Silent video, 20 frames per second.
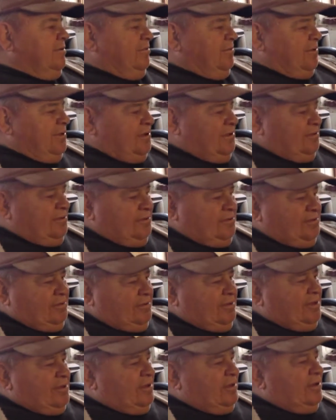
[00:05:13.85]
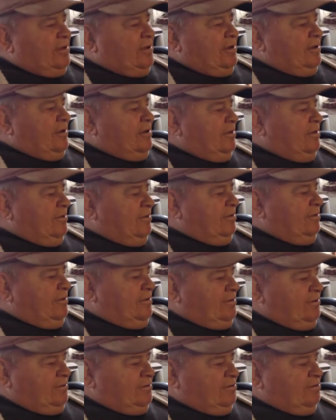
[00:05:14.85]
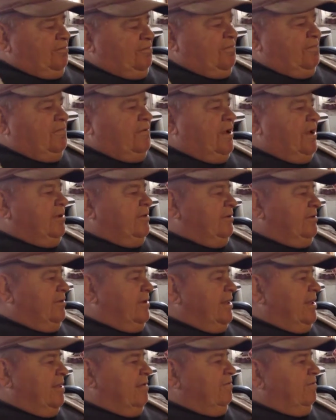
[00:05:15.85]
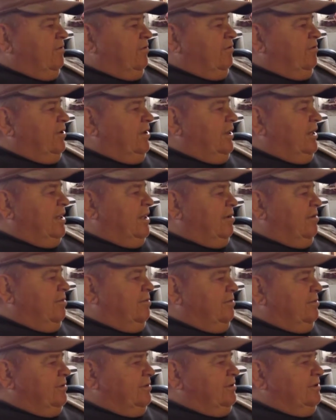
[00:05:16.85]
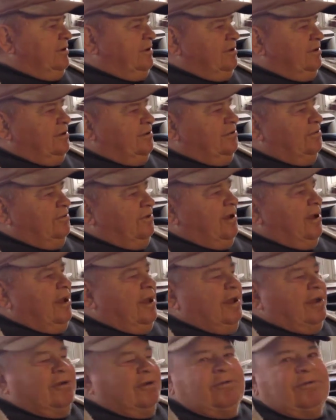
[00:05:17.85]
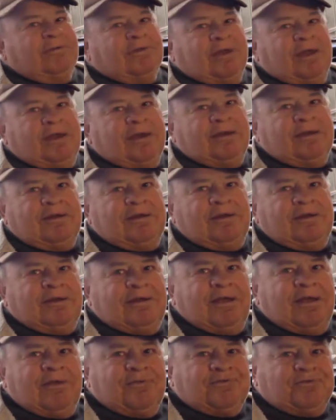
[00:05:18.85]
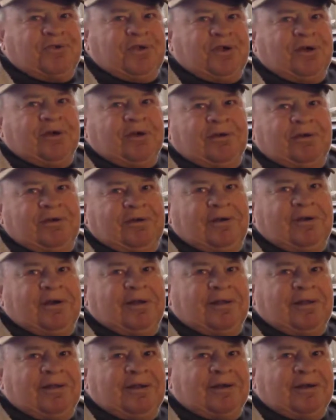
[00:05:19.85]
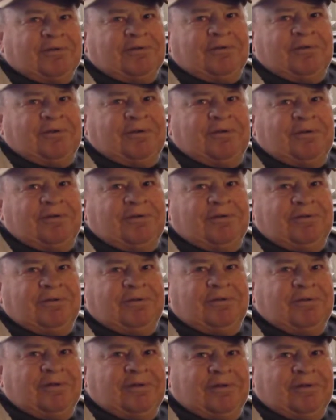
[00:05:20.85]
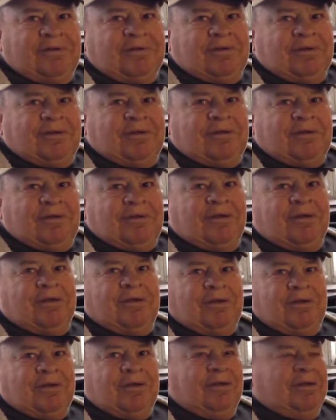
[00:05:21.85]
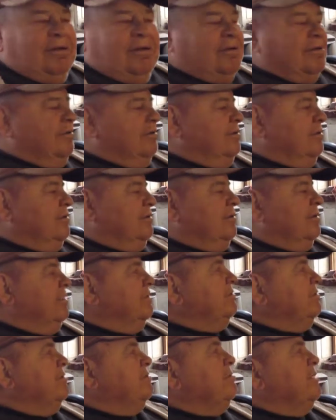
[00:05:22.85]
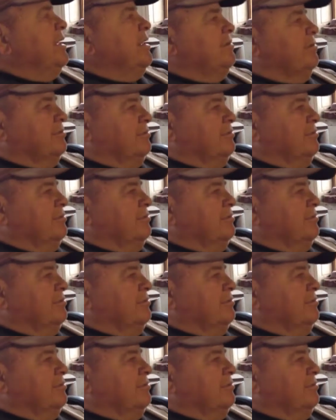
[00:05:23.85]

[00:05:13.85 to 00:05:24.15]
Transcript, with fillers: Things with, you know, their supervisor got voted out, and then the new guy couldn't take it. He got sick, got elected. Oh, really? Yeah, that's a mess.